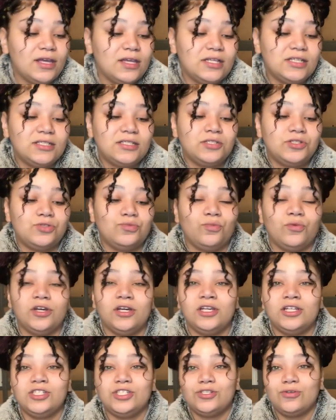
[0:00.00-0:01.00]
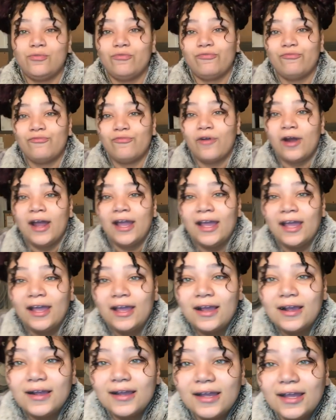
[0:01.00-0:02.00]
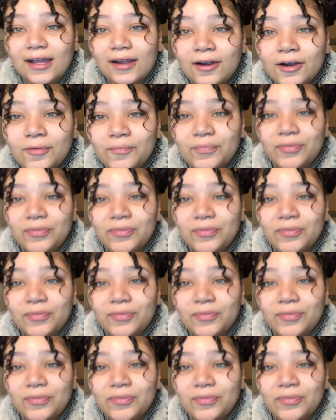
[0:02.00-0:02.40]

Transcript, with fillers: is this ridge right here.